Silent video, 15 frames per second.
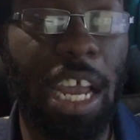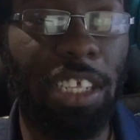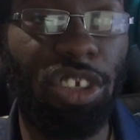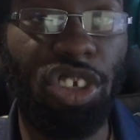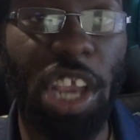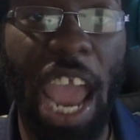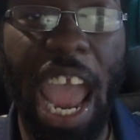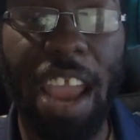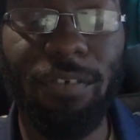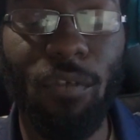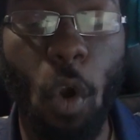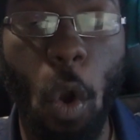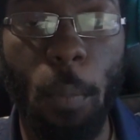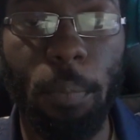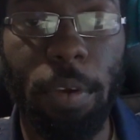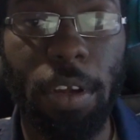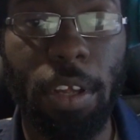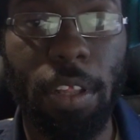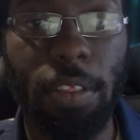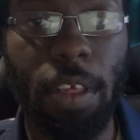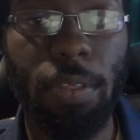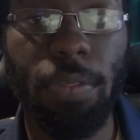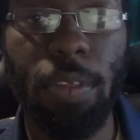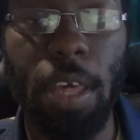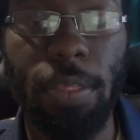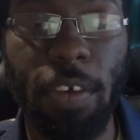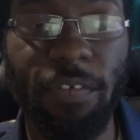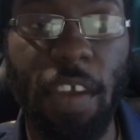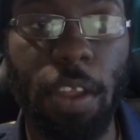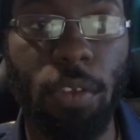a chat room? This sex
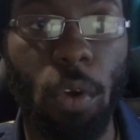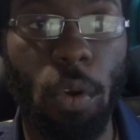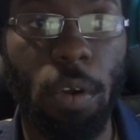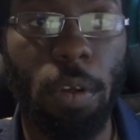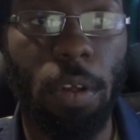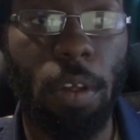offender.